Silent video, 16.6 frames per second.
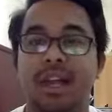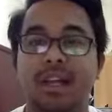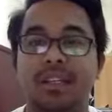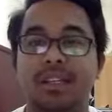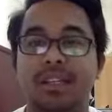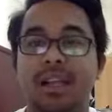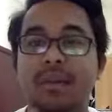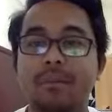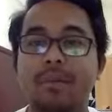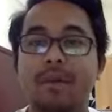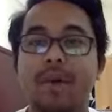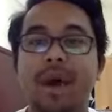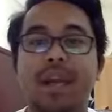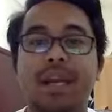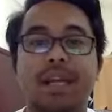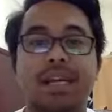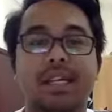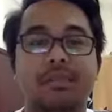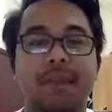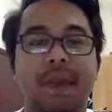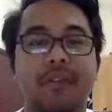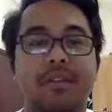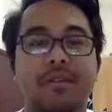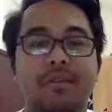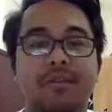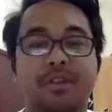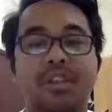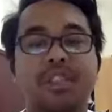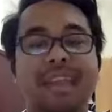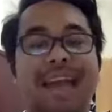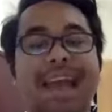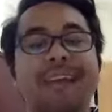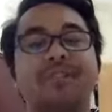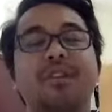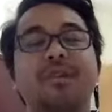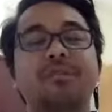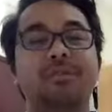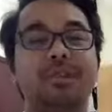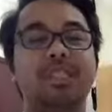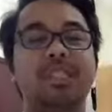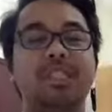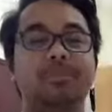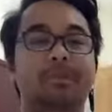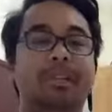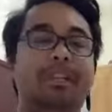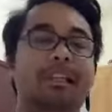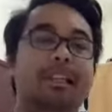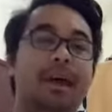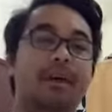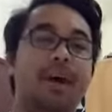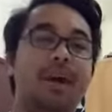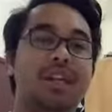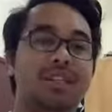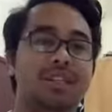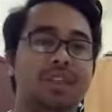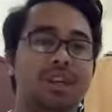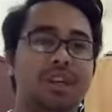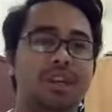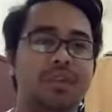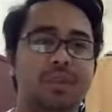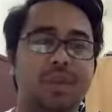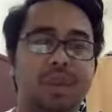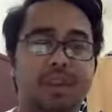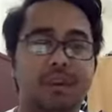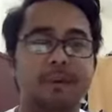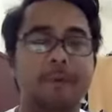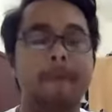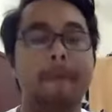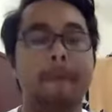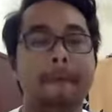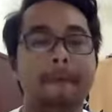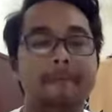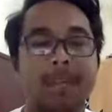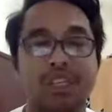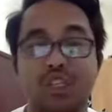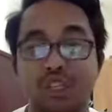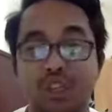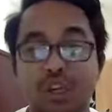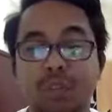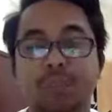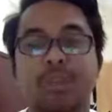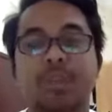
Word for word: So number one is my the first ever principle that I want to share with you. A short